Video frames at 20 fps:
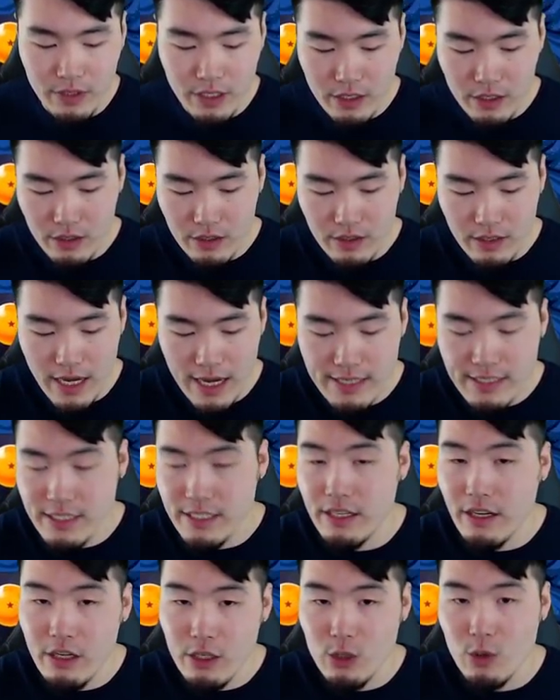the S
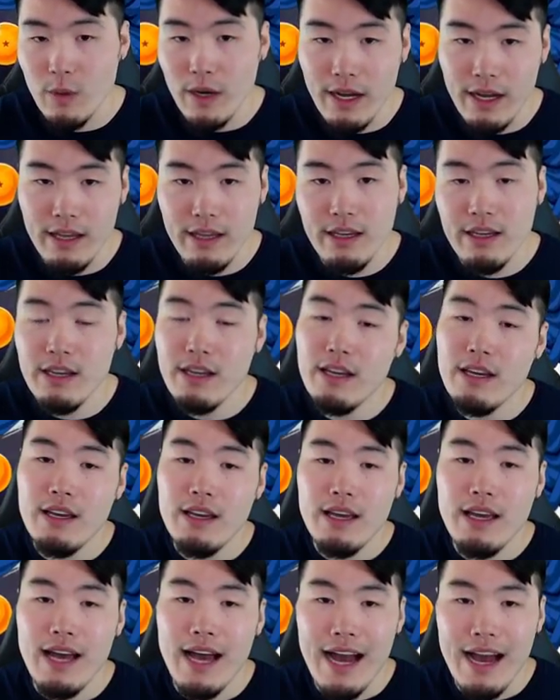T R U I,
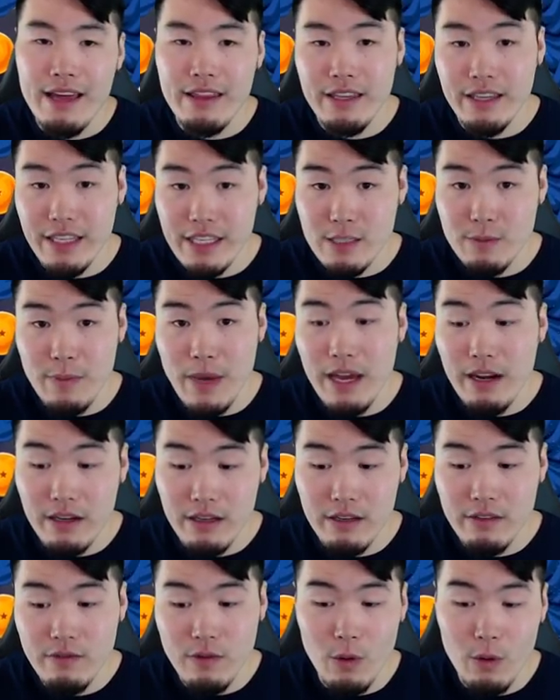I think he's
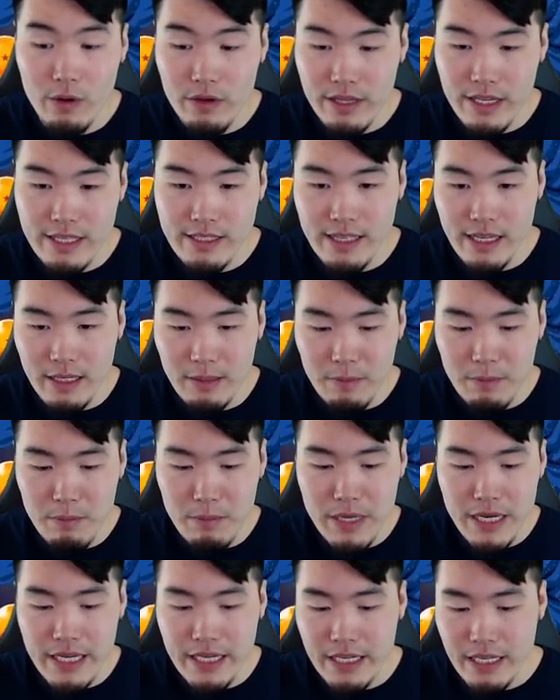better for these like
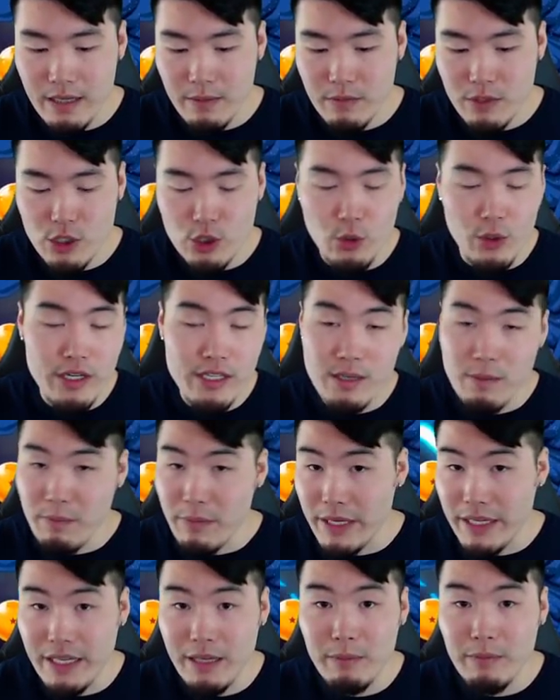medium, short to
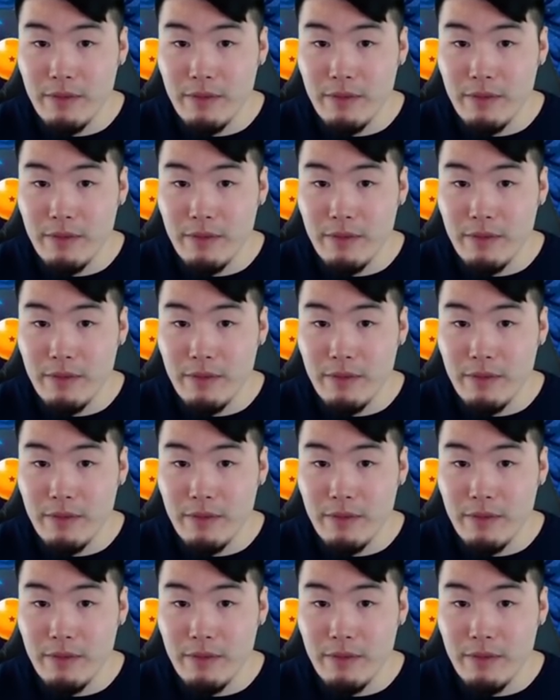medium